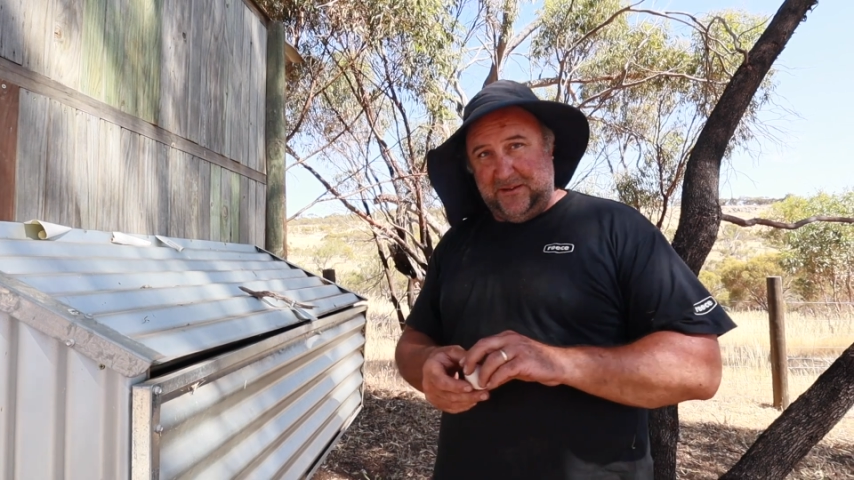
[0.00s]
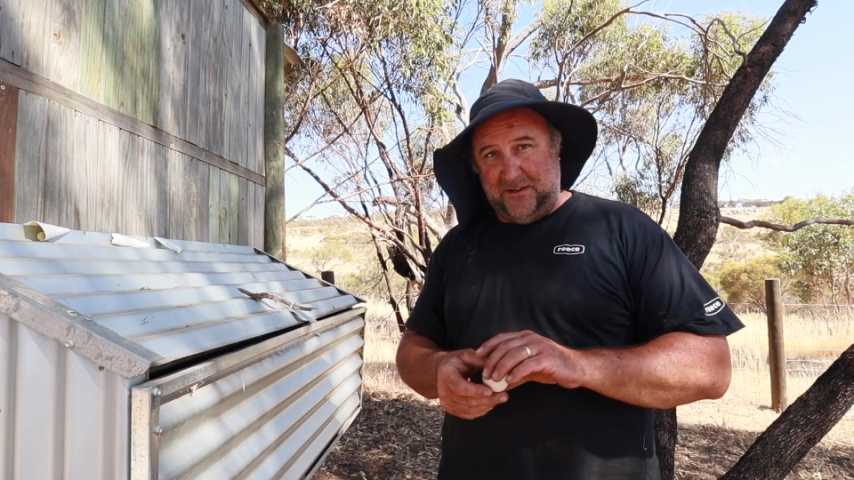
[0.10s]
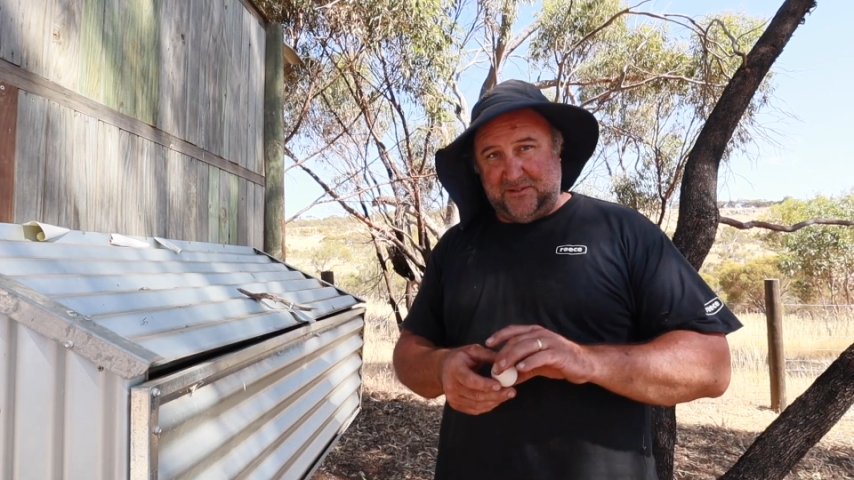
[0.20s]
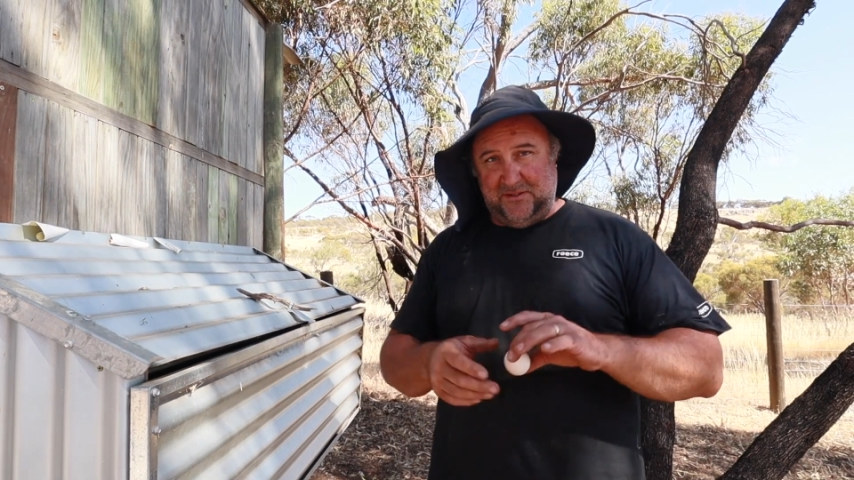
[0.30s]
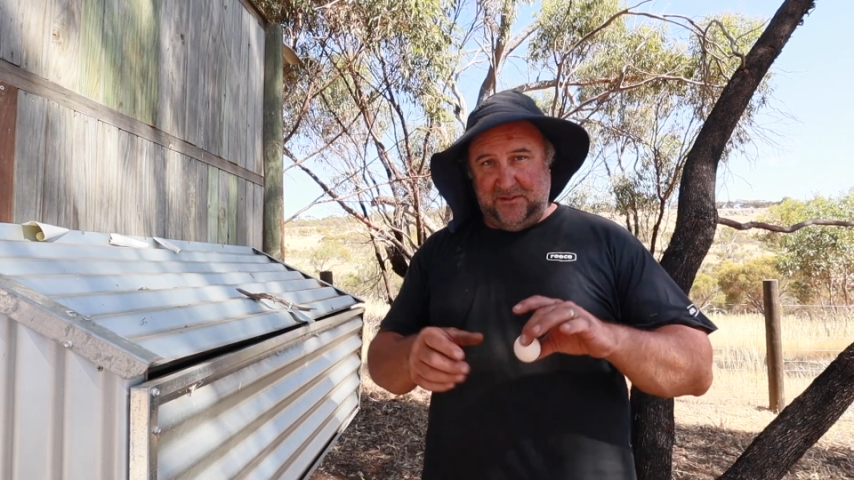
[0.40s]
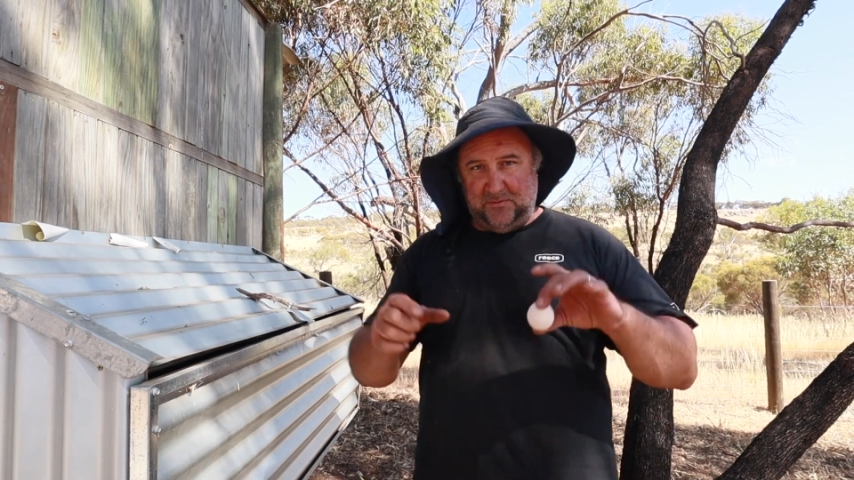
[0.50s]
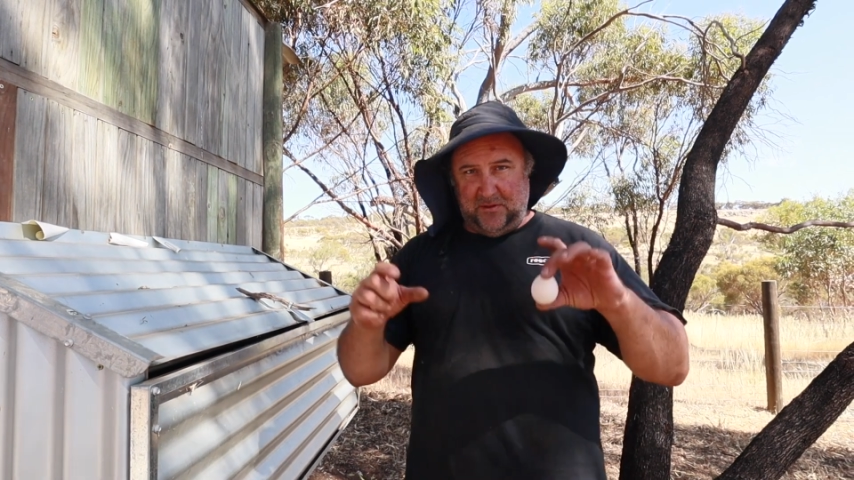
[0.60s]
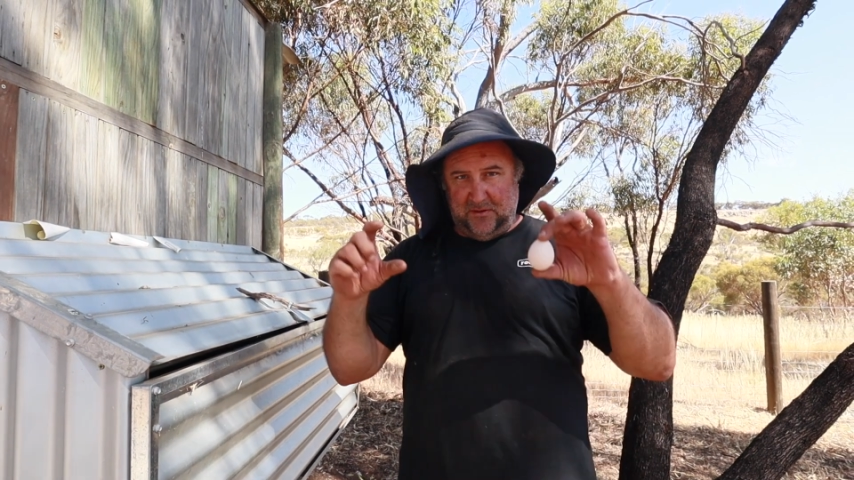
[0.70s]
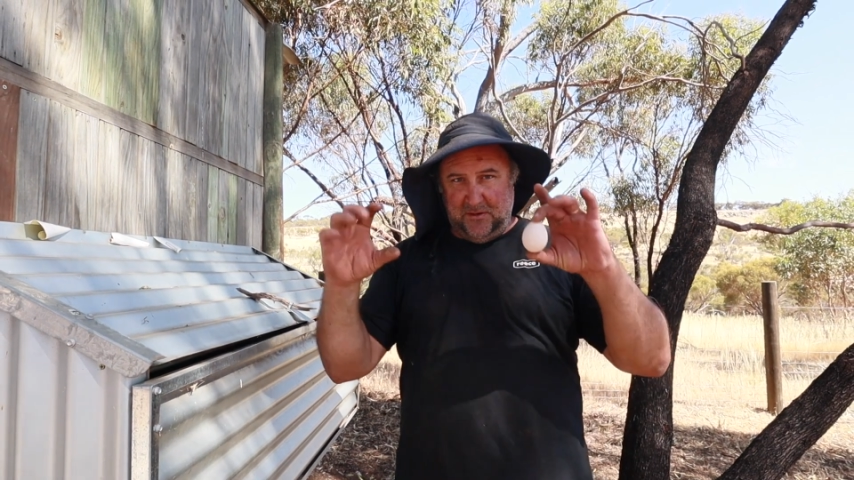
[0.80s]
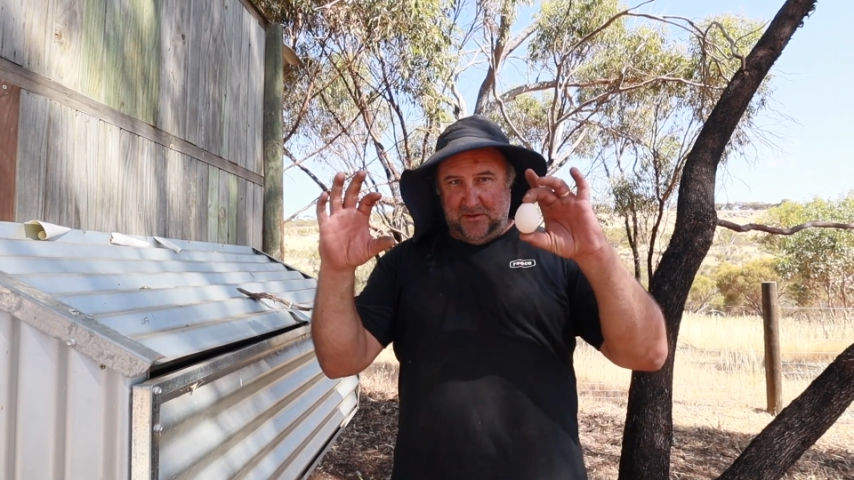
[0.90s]
next to this
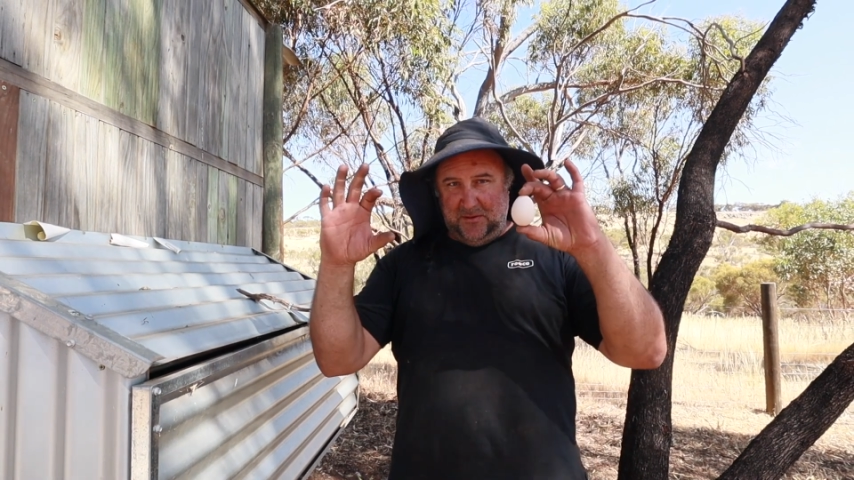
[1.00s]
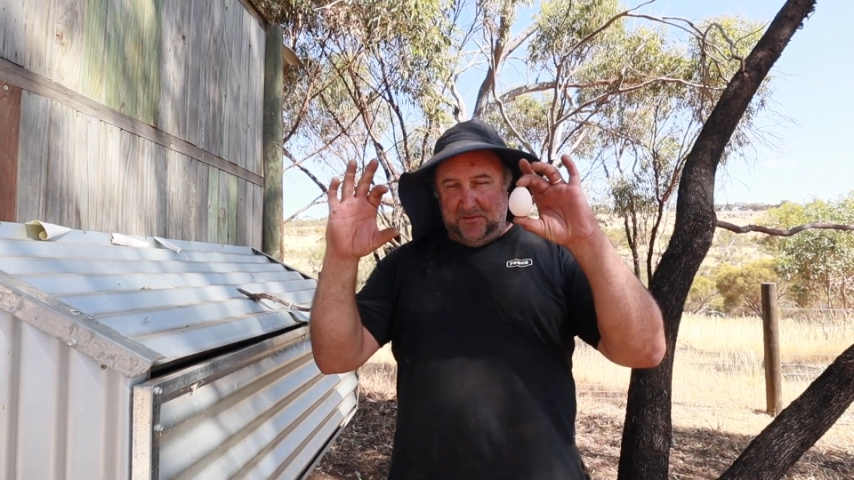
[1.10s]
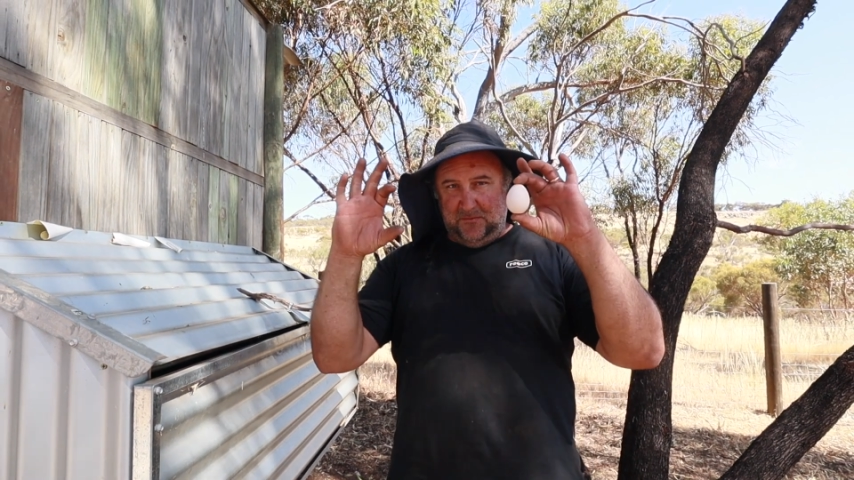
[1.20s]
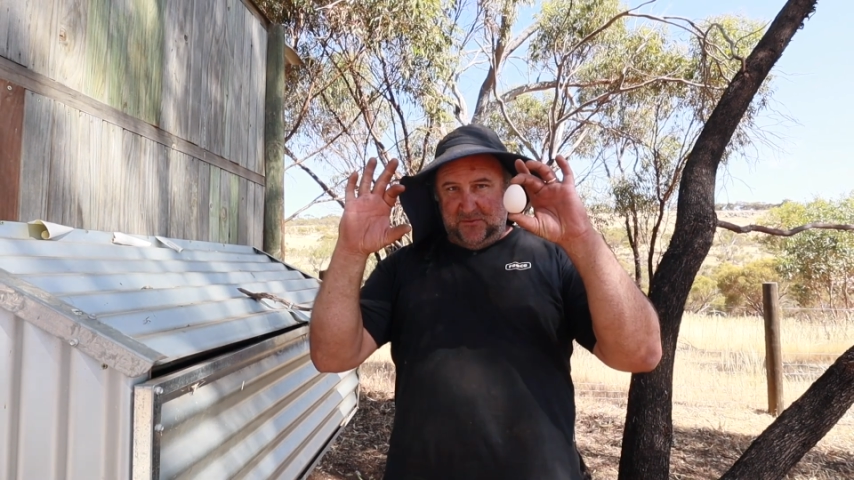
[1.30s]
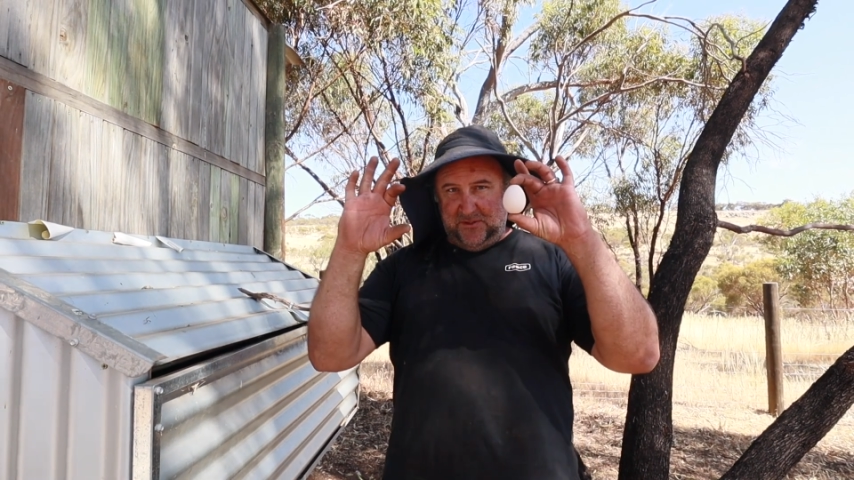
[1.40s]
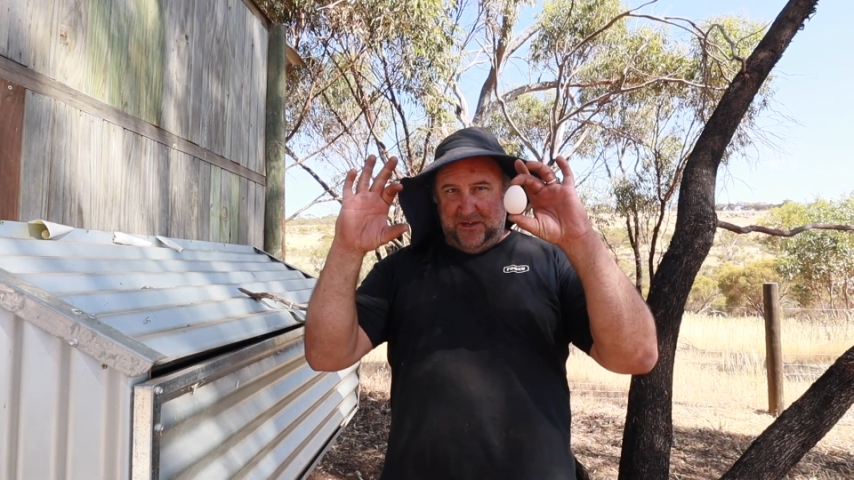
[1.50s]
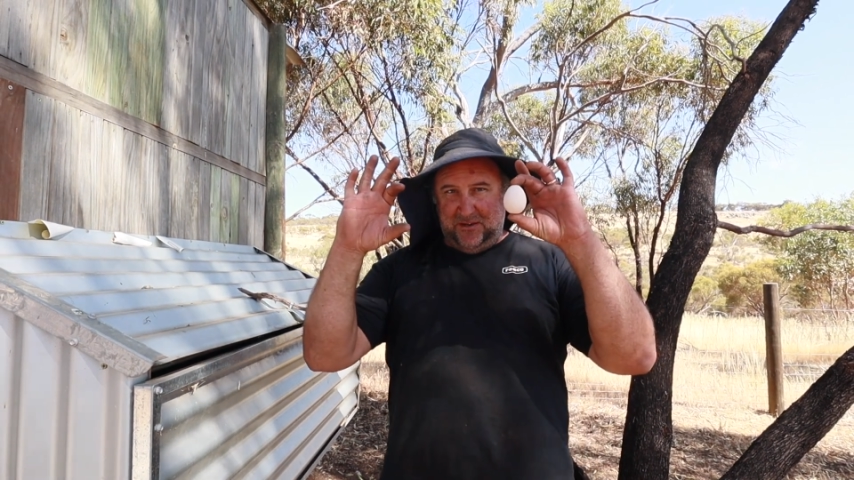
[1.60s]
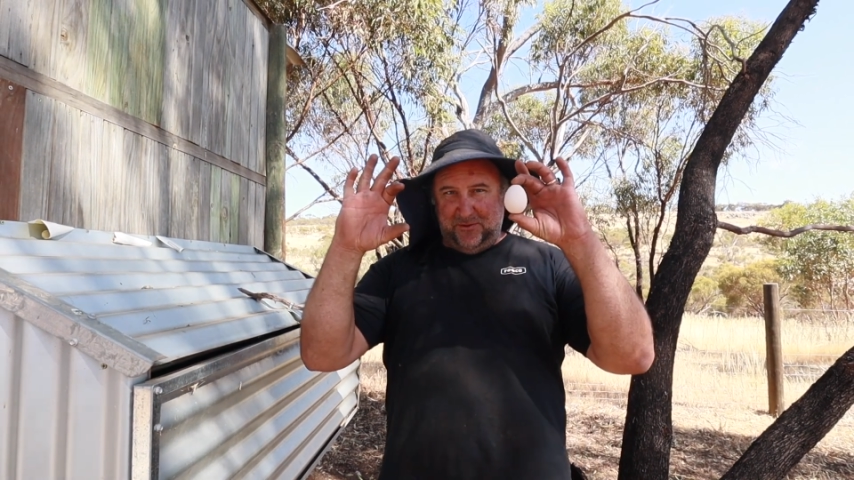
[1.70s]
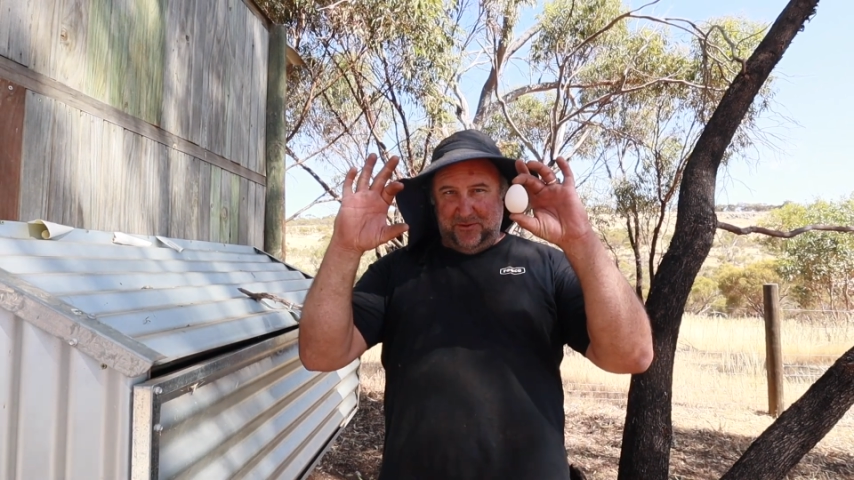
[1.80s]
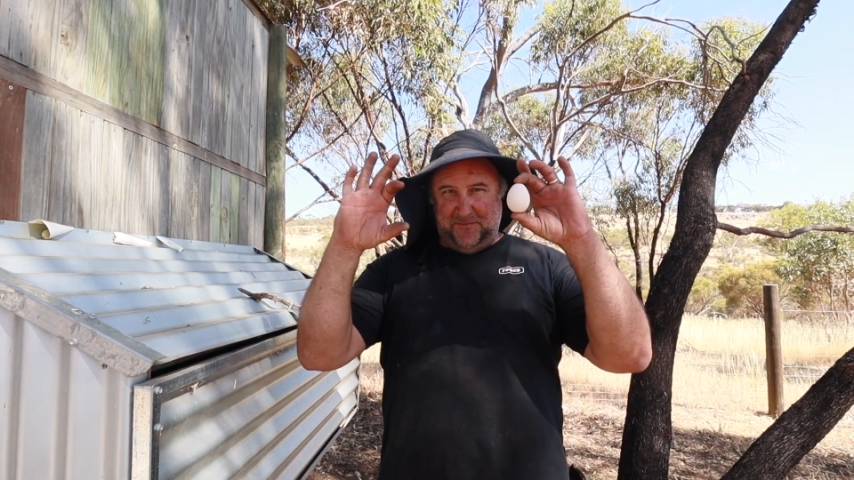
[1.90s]
one. We'll see how good our